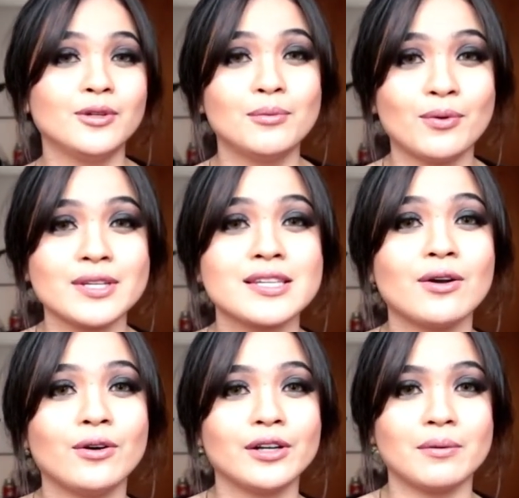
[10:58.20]
Lumuwas
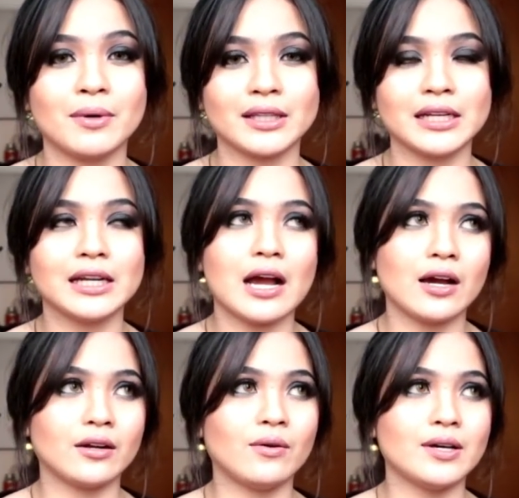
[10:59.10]
ako ng madaling
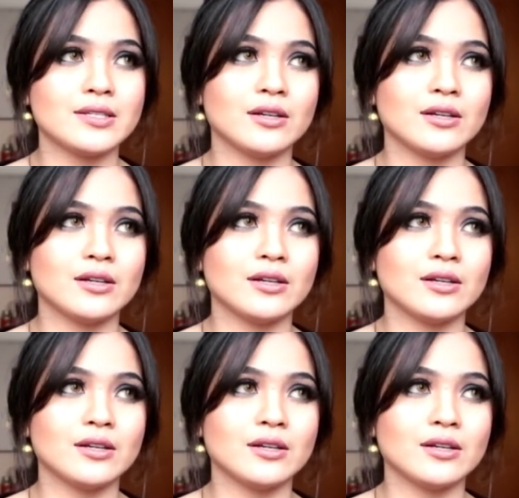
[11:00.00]
araw.